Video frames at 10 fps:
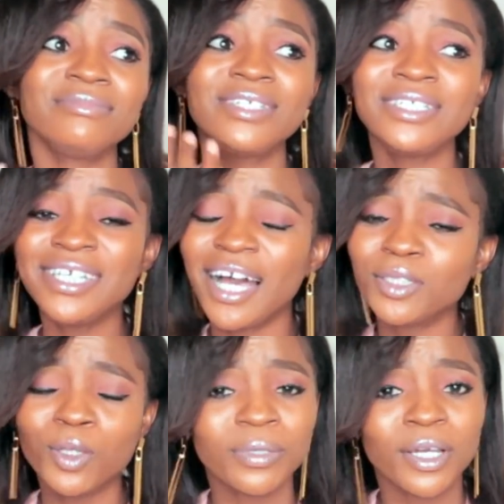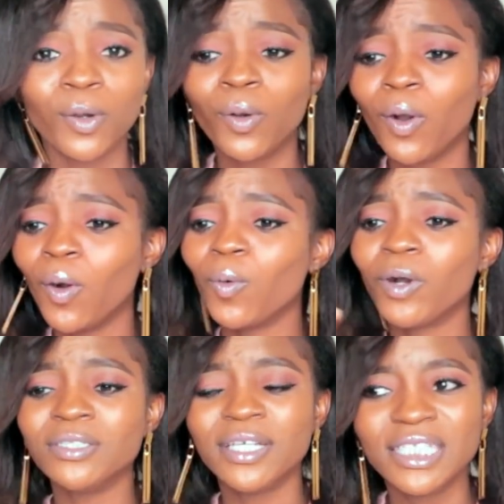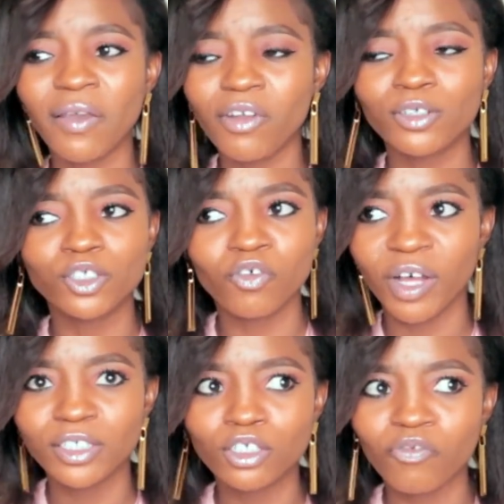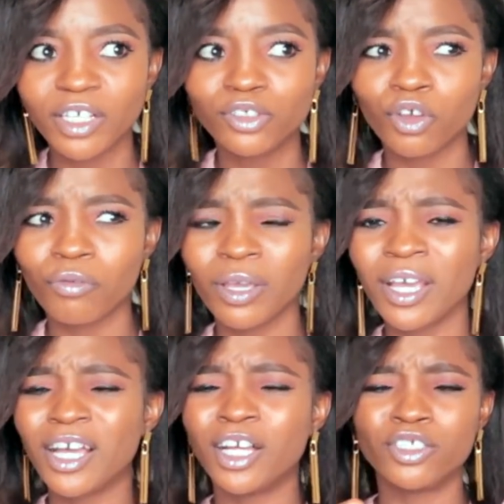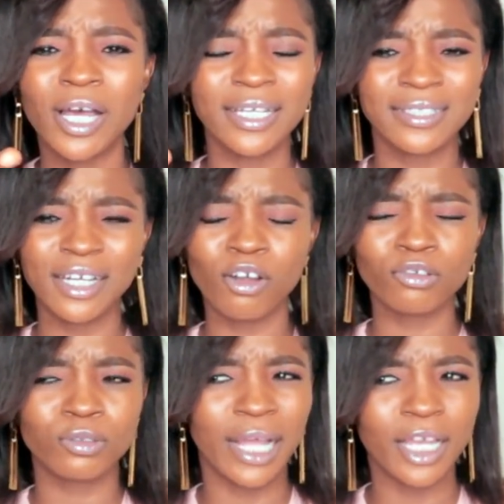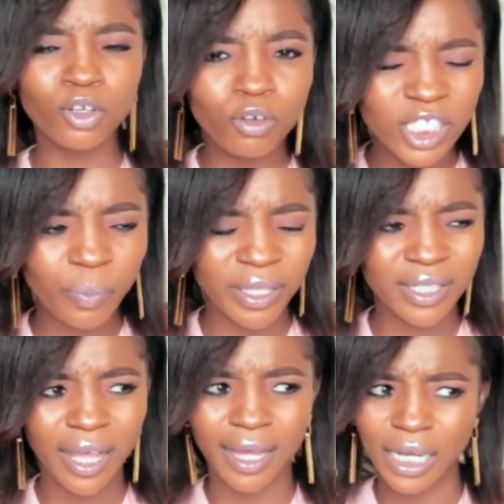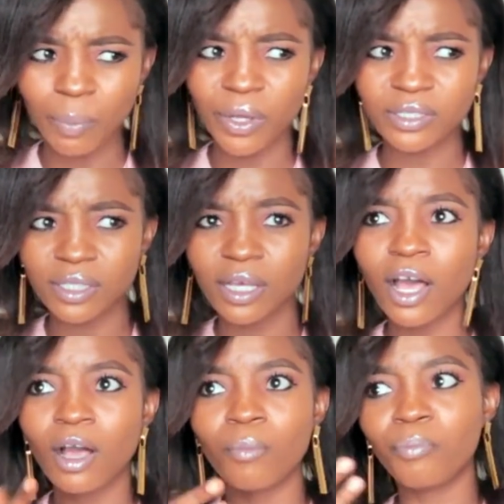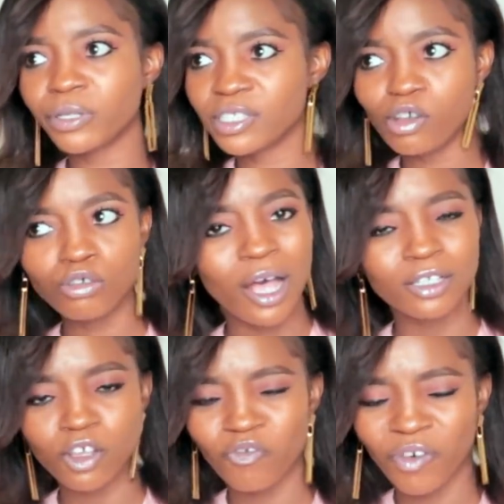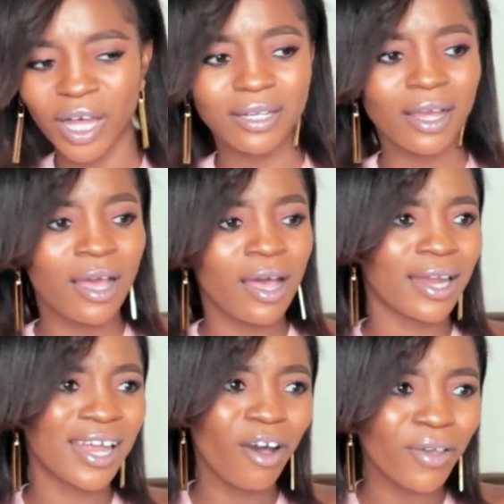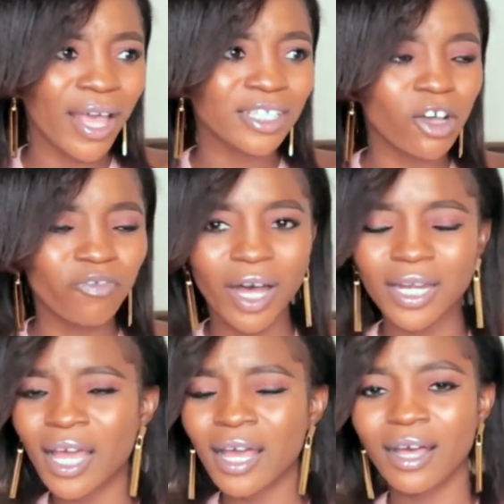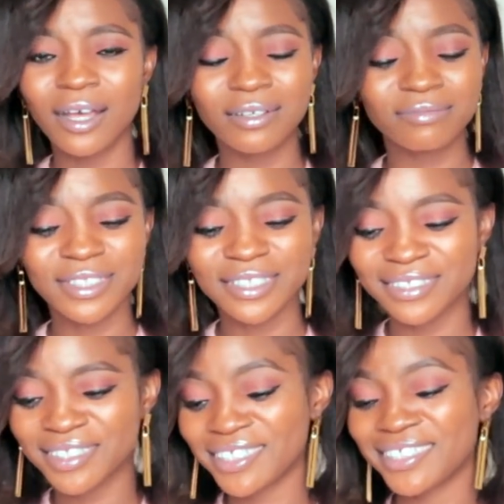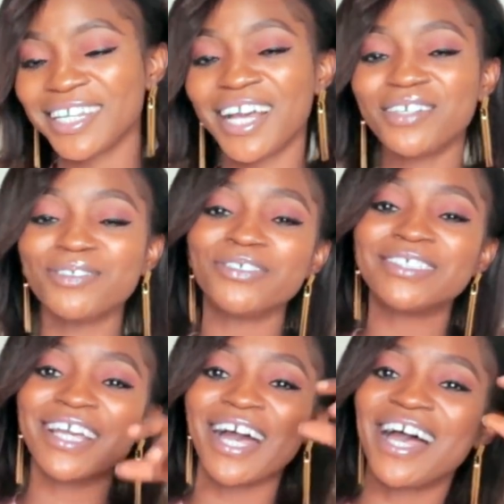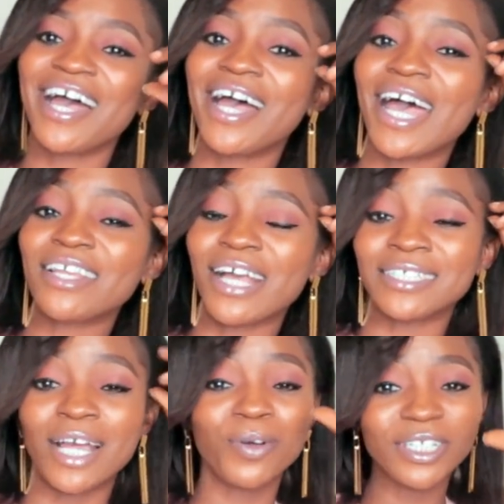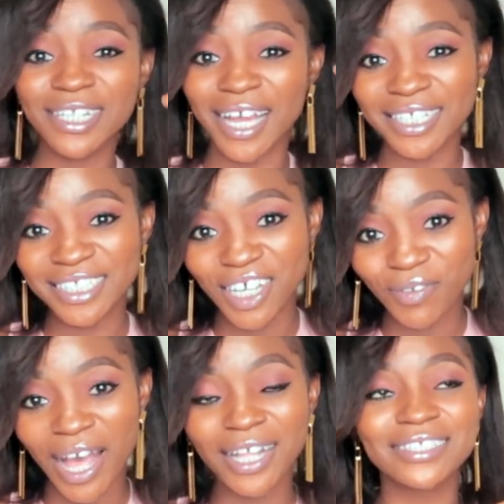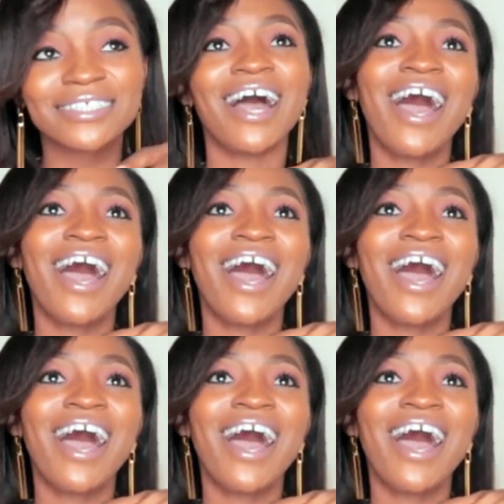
is it add up now? One day he's giving us suffer story. You had this telling us that he knows this person and that person, but he also suffered, and how he has suffered. I don't know, Sha. As I watched that interview, I had to say,